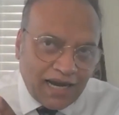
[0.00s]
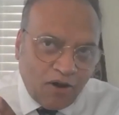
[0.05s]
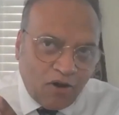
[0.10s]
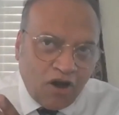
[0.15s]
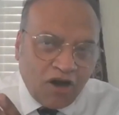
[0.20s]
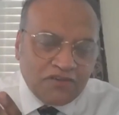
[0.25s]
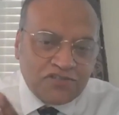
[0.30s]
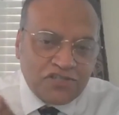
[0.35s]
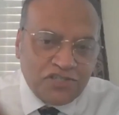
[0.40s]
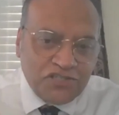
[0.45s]

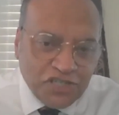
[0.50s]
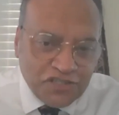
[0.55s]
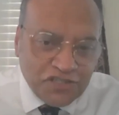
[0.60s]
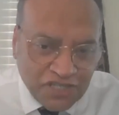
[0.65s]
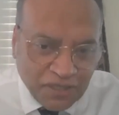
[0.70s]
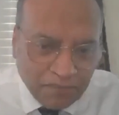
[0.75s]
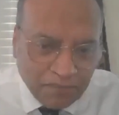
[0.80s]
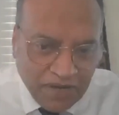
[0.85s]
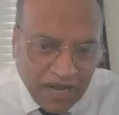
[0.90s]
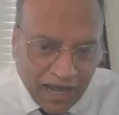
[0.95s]
oxygen
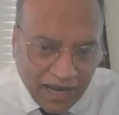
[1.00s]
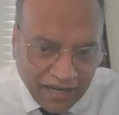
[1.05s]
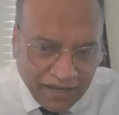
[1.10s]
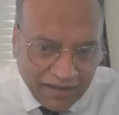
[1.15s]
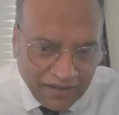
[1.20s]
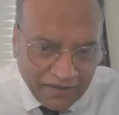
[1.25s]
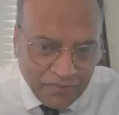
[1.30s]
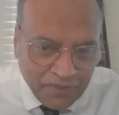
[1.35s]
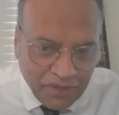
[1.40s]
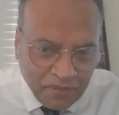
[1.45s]
supply.
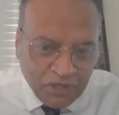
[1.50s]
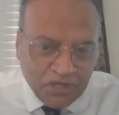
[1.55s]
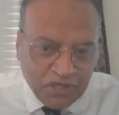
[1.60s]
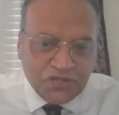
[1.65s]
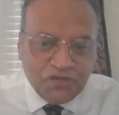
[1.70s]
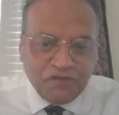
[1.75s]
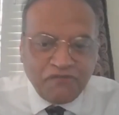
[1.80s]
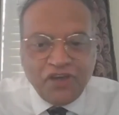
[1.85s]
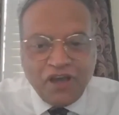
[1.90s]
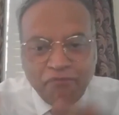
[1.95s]

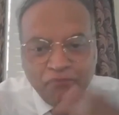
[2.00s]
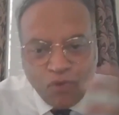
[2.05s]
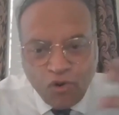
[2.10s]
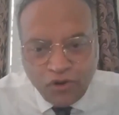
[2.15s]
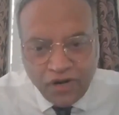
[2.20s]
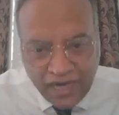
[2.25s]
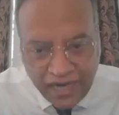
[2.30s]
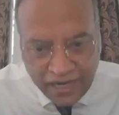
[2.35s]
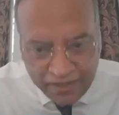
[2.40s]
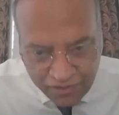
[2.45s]
Because if you have
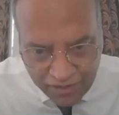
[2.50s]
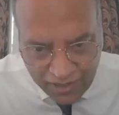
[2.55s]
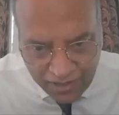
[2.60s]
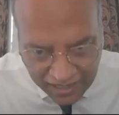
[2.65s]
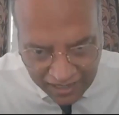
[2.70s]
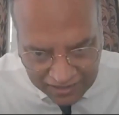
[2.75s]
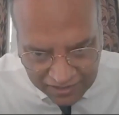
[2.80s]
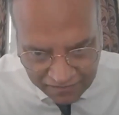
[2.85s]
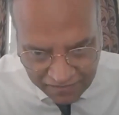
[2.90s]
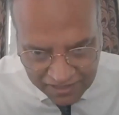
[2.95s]
more electrical
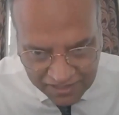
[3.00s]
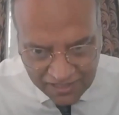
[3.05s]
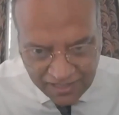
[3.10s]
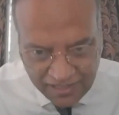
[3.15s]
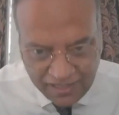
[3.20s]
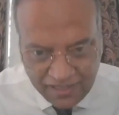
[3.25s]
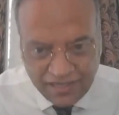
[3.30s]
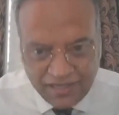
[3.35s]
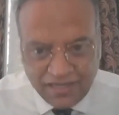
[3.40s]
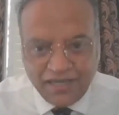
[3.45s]

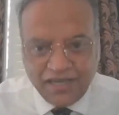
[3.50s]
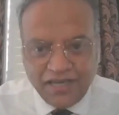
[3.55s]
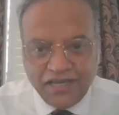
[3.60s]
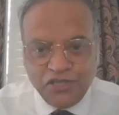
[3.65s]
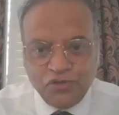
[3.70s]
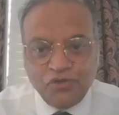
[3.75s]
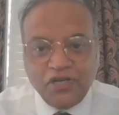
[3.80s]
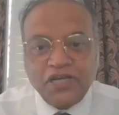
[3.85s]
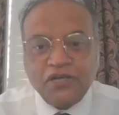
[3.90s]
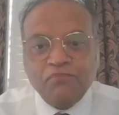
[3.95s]
activity,
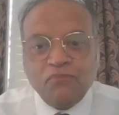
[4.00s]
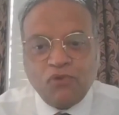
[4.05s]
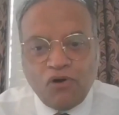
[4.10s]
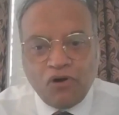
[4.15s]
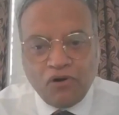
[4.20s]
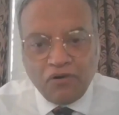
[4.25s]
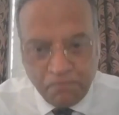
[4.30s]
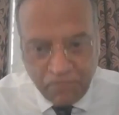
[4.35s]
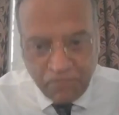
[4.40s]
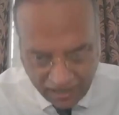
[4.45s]
you need
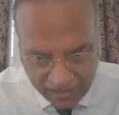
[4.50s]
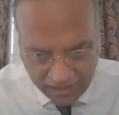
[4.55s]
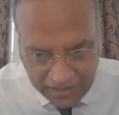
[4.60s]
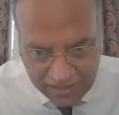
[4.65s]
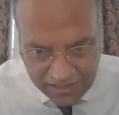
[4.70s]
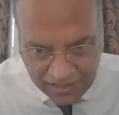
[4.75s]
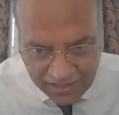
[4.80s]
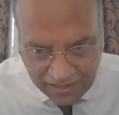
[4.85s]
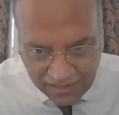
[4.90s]
more blood.